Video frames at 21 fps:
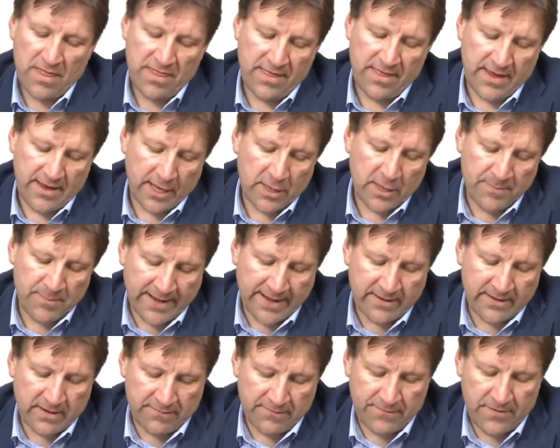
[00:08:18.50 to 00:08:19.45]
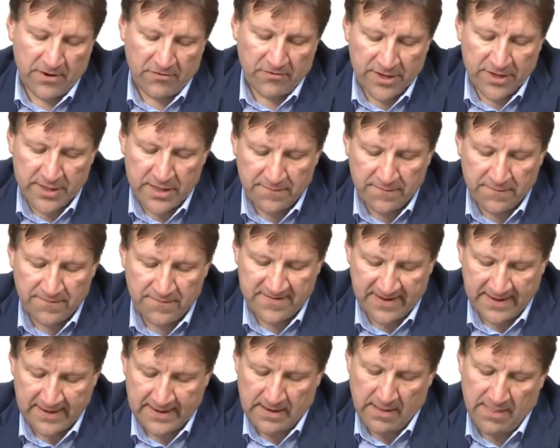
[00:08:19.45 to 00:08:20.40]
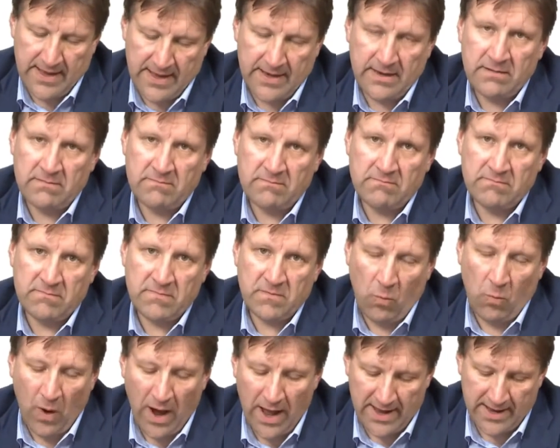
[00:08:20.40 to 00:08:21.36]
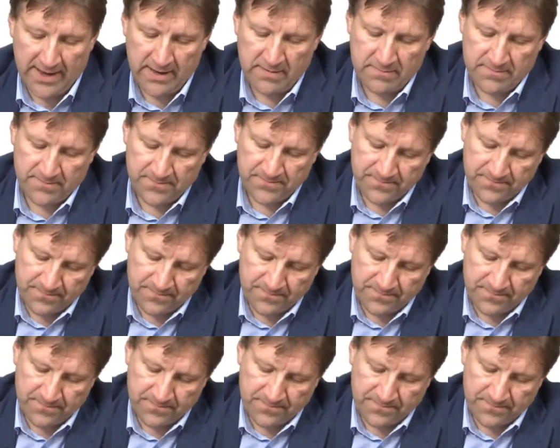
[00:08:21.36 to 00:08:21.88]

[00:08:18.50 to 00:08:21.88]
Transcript: The respective received signal then, y,